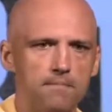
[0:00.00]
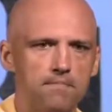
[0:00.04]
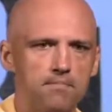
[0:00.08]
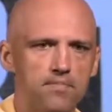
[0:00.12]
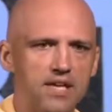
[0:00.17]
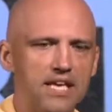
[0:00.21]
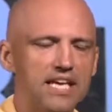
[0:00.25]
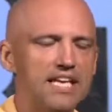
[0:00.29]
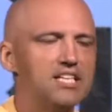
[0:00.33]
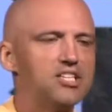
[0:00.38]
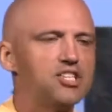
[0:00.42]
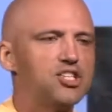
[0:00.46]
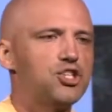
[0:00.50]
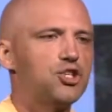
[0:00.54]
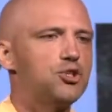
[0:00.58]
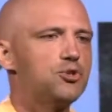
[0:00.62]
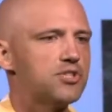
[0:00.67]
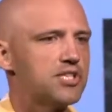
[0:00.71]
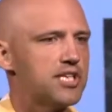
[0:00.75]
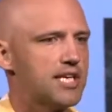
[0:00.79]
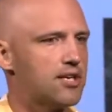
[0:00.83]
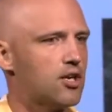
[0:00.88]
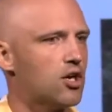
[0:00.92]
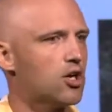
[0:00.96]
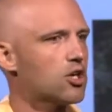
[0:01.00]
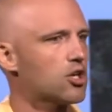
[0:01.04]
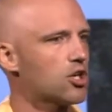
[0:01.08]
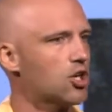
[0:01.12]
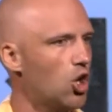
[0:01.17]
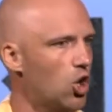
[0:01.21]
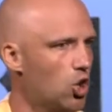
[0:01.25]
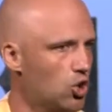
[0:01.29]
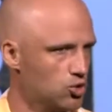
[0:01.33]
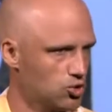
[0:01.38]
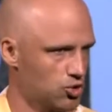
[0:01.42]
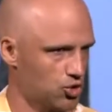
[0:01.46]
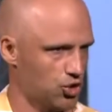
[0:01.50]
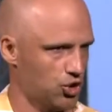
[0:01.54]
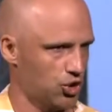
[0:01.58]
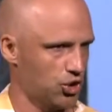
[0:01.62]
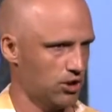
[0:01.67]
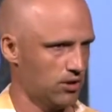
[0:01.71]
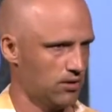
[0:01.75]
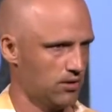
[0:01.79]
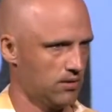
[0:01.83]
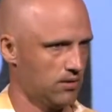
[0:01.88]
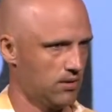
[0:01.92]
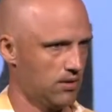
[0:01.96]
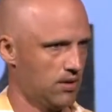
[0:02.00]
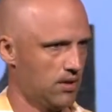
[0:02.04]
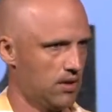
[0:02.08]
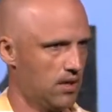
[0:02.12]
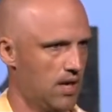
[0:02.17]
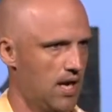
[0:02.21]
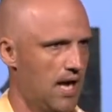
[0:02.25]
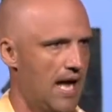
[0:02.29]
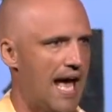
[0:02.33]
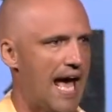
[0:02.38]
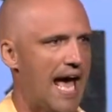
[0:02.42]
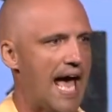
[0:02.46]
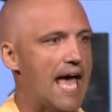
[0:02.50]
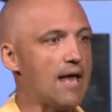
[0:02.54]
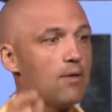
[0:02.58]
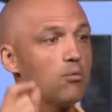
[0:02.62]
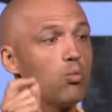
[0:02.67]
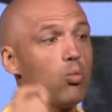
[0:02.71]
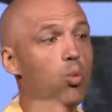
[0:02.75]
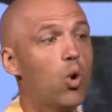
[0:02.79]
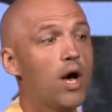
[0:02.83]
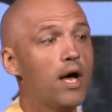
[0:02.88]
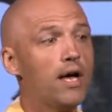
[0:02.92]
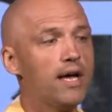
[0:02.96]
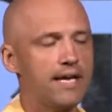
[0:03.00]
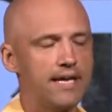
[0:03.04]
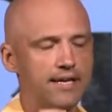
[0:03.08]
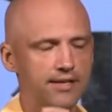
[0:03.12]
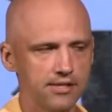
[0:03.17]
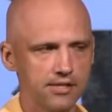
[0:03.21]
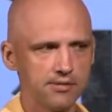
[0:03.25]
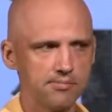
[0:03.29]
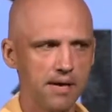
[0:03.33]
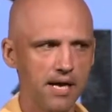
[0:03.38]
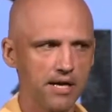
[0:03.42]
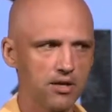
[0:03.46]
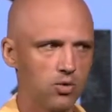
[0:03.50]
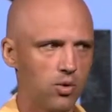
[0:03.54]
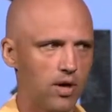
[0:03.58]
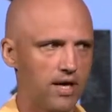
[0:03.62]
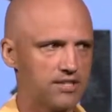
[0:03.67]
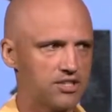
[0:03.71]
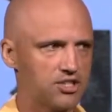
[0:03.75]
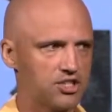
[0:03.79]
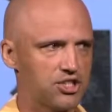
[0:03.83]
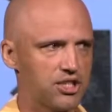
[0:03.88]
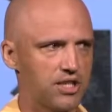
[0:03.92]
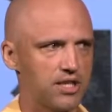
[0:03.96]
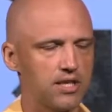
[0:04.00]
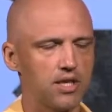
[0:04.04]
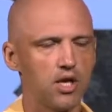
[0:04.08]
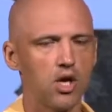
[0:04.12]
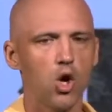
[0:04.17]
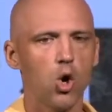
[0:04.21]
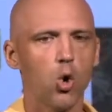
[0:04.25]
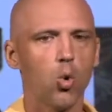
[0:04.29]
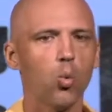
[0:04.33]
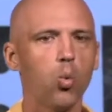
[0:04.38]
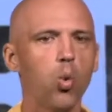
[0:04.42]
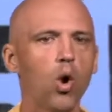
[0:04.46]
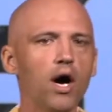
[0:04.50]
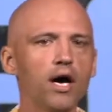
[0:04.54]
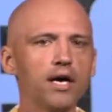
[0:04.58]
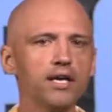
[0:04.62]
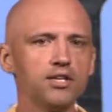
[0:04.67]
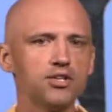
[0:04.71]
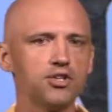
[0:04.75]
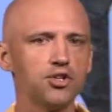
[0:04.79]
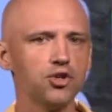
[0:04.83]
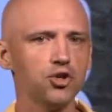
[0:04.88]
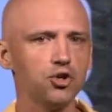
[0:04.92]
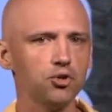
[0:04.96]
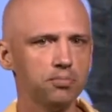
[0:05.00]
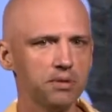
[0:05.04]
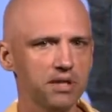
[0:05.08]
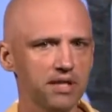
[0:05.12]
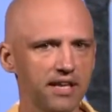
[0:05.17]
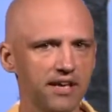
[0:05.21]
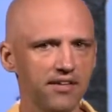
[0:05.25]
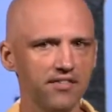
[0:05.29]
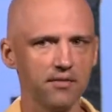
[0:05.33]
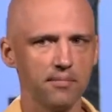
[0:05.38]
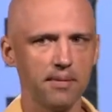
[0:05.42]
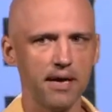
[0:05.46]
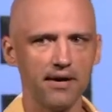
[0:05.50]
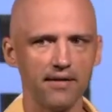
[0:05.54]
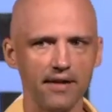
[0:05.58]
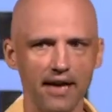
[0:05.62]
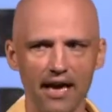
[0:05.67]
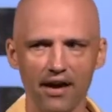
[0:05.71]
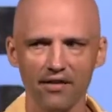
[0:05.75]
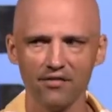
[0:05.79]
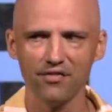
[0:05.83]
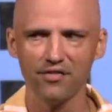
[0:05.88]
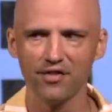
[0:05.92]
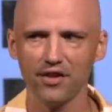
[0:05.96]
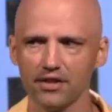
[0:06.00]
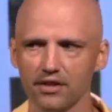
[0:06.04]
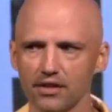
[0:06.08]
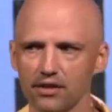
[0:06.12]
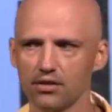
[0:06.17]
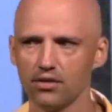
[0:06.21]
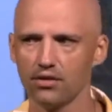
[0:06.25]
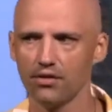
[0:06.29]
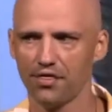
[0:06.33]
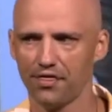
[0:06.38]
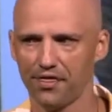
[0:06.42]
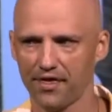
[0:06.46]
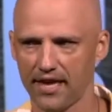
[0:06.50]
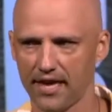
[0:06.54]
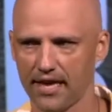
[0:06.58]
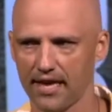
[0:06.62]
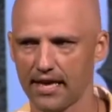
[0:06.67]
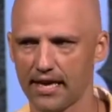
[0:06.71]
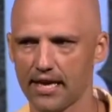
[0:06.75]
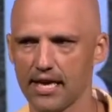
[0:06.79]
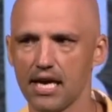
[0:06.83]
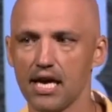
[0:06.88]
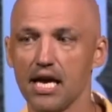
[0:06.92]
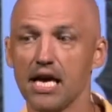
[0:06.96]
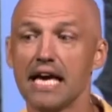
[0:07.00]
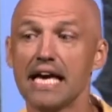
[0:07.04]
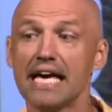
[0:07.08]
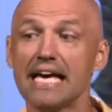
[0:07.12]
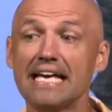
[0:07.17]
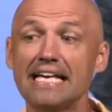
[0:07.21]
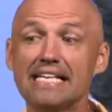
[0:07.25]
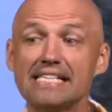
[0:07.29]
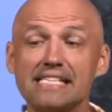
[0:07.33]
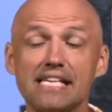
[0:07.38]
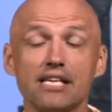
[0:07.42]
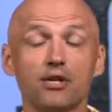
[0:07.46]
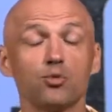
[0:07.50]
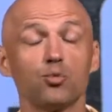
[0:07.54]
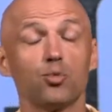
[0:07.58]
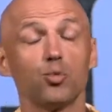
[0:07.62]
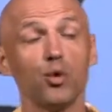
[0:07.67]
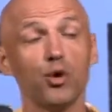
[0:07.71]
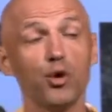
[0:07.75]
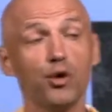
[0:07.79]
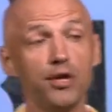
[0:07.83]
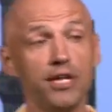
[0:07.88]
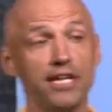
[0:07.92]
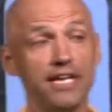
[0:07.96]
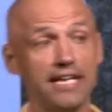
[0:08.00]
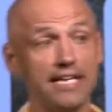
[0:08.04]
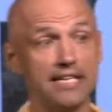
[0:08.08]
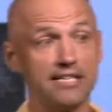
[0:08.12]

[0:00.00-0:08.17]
issues in our culture? And here's my question. What do you believe about every little thing? Is it rooted in